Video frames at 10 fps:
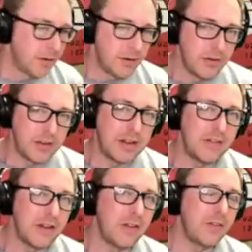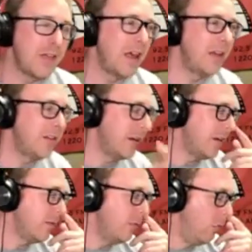Skin cells
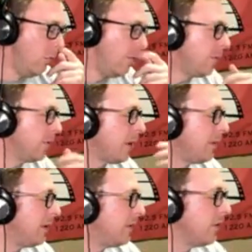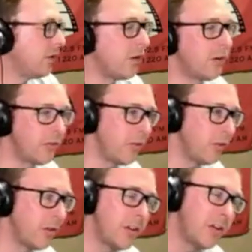that, maybe the dark
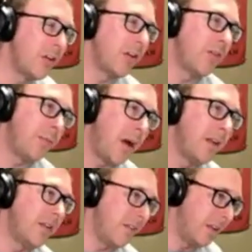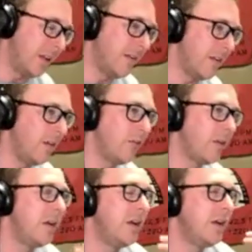spot skin cells
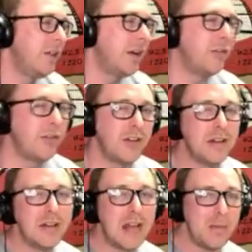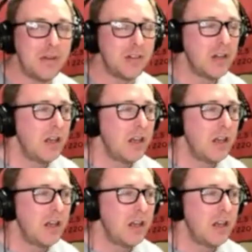that are sun damaged